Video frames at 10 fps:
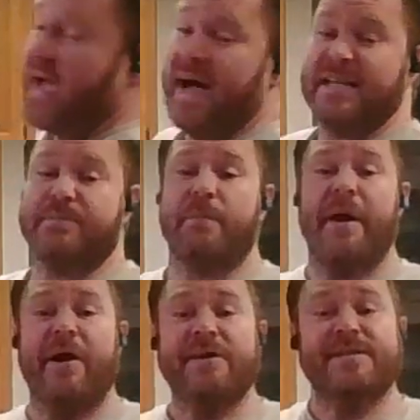as
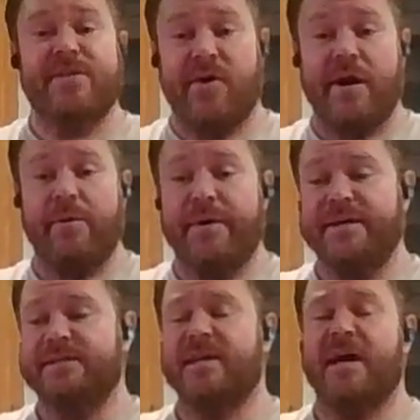prepared as I thought I
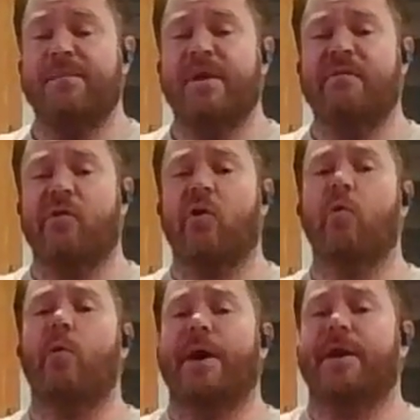was, I'm never
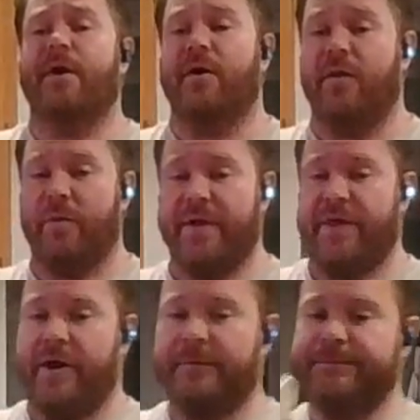quite all the way there.